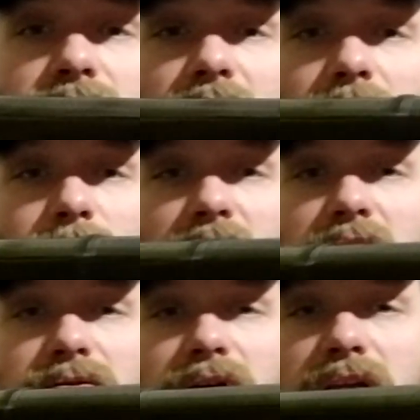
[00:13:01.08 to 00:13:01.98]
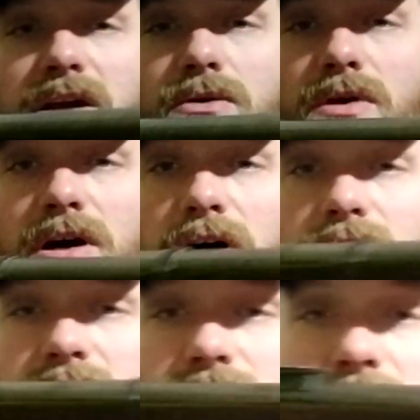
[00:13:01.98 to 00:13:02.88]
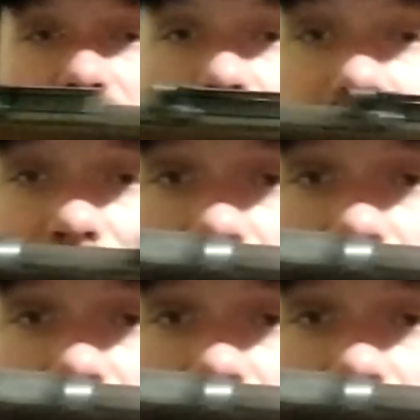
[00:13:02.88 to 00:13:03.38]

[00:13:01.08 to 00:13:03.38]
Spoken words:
not made a video on this yet.